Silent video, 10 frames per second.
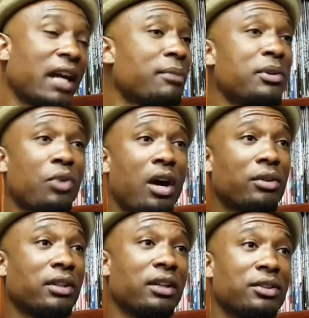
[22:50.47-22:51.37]
I could be
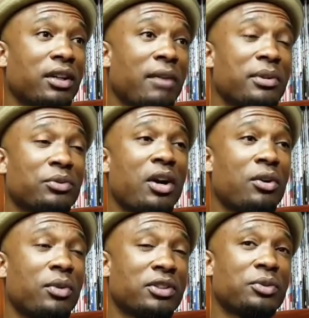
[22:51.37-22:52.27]
wrong though, you know. I've been
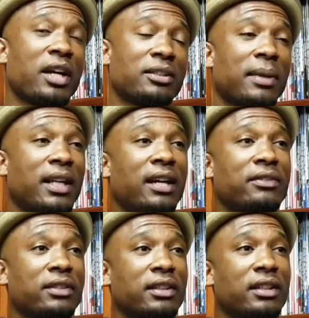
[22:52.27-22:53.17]
wrong once or twice in my life.